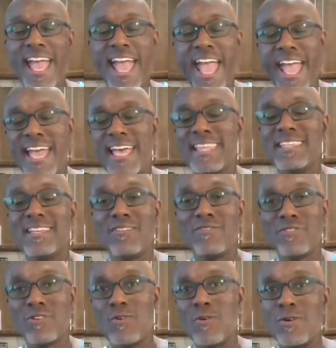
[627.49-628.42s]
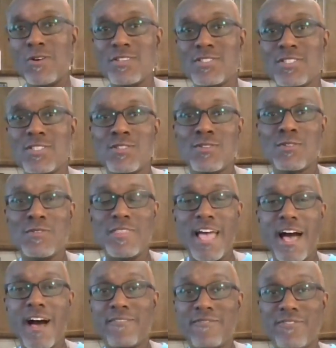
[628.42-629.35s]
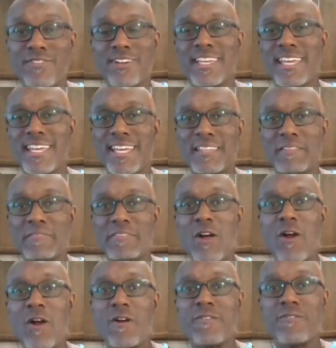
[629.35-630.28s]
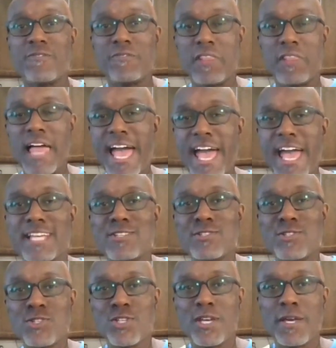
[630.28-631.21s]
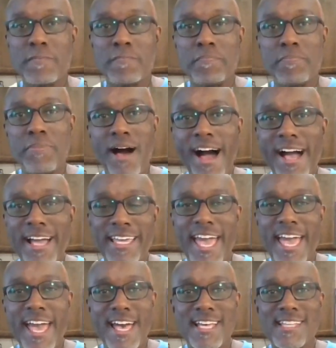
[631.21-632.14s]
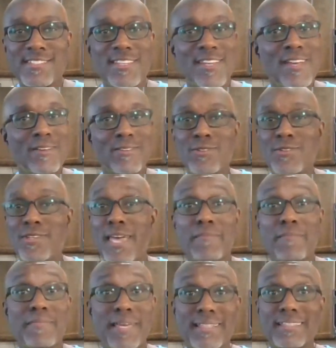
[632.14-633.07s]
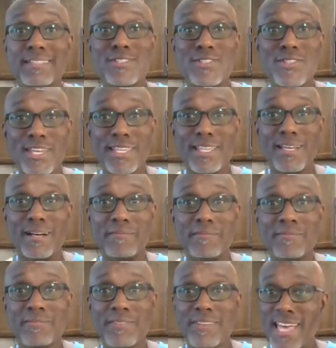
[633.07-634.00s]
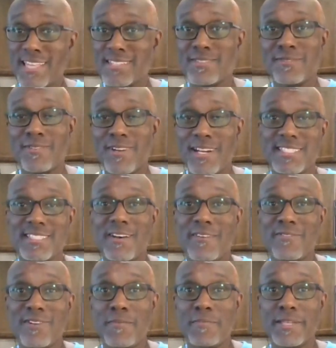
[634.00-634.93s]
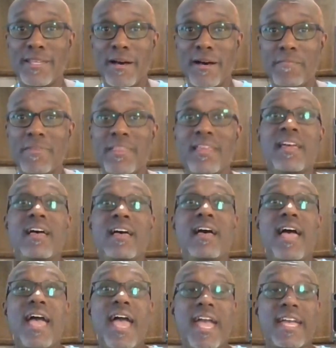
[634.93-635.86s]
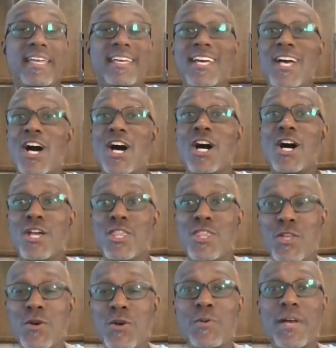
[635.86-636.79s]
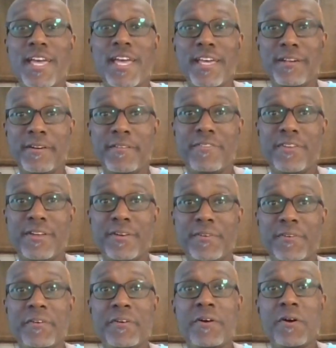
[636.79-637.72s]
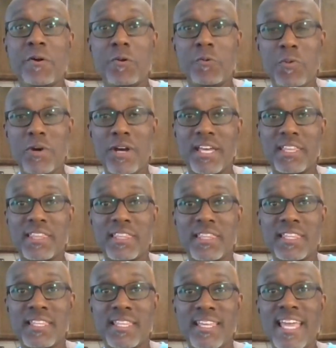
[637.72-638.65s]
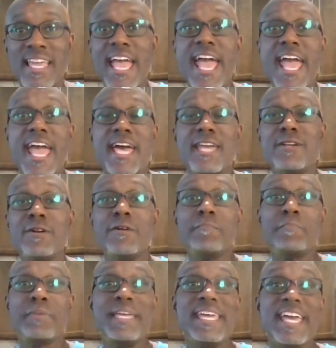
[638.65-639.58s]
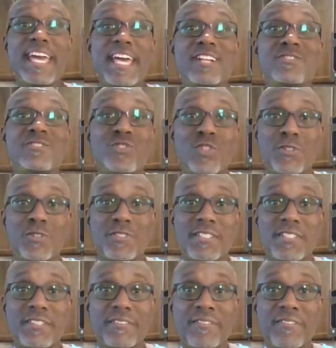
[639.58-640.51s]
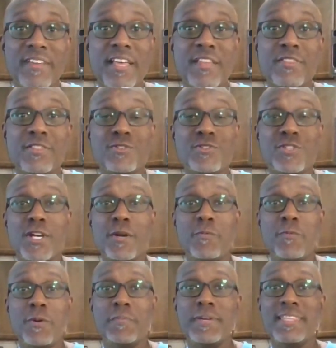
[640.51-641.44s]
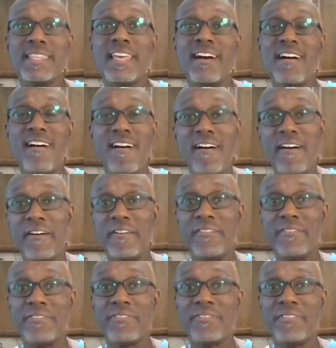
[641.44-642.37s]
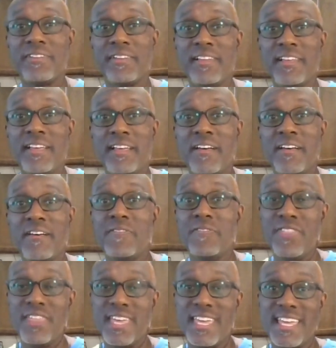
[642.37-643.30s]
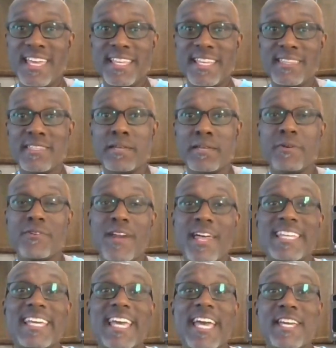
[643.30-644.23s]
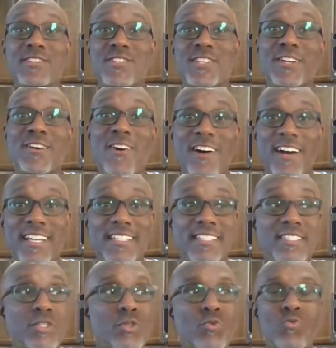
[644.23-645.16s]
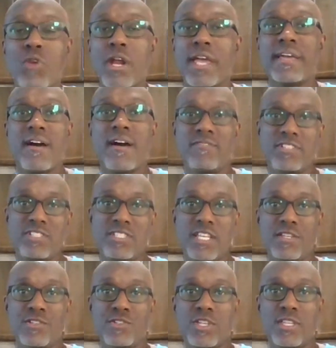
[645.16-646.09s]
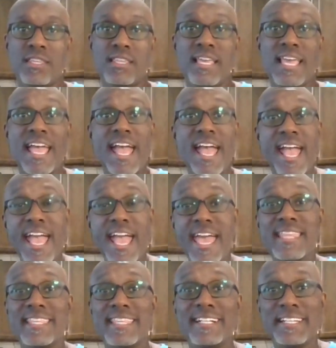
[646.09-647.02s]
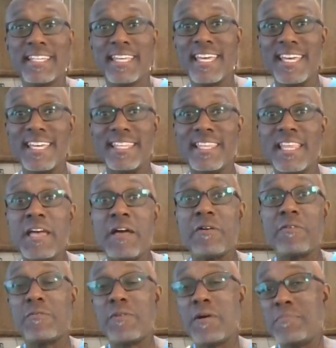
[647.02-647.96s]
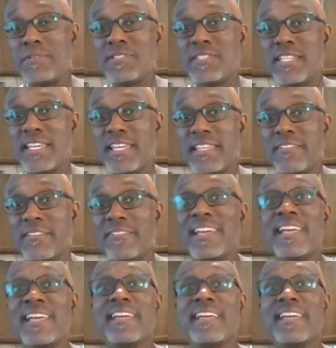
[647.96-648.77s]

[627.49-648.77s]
And of course, do not forget our flagship podcast. You can't make this shit up. We got some great stuff coming up. Hey, a new interview with Heather Pierre Joseph, the chairwoman of the Democratic Haitian Caucus. Great conversation. And again, Representative